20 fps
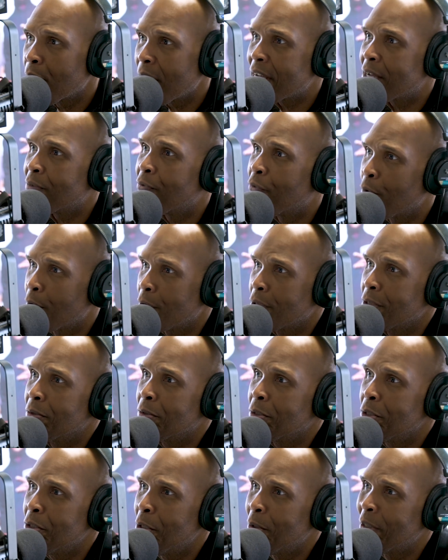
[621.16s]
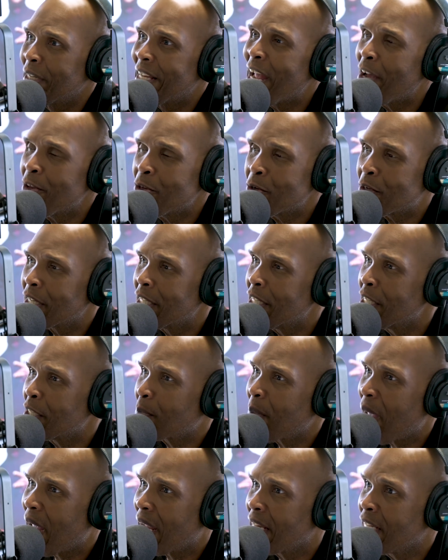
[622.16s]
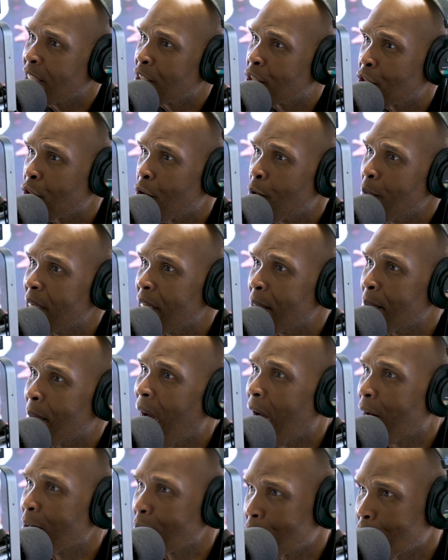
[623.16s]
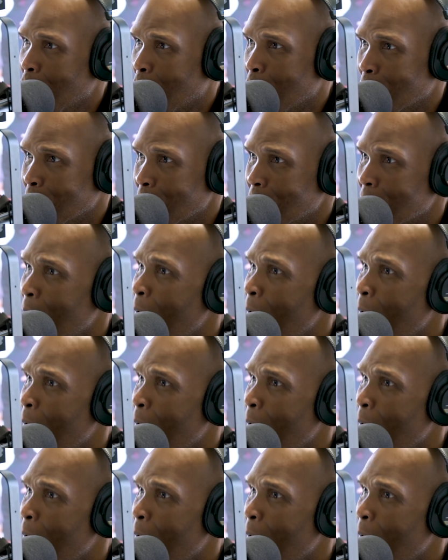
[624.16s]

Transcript: break for you? You know, now you can look back and there's so many milestones.